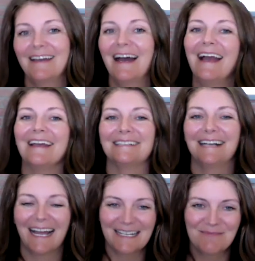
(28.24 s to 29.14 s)
Hi,
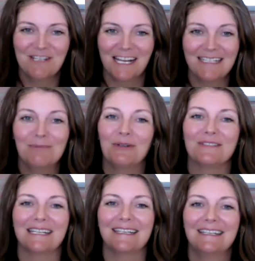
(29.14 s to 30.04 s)
I'm Janie
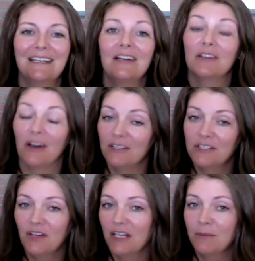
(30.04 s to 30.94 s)
Bolte,
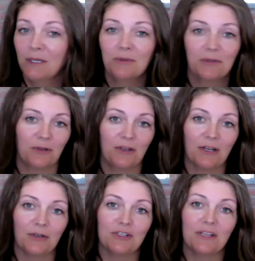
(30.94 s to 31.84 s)
college volleyball recruiting
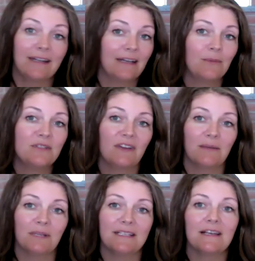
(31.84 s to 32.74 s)
coach that helps
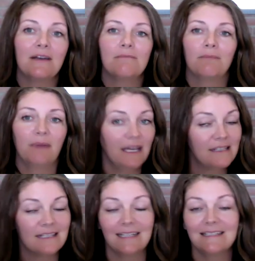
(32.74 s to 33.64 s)
families make
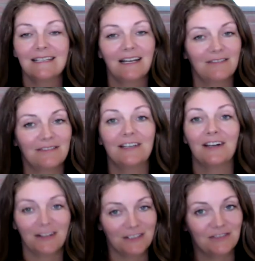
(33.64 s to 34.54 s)
sense of the
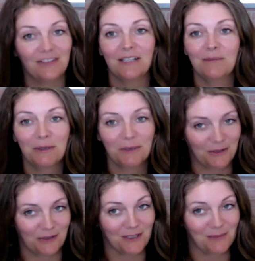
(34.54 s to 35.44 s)
college volleyball
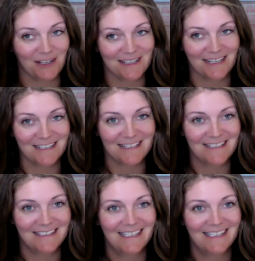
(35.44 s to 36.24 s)
recruiting process.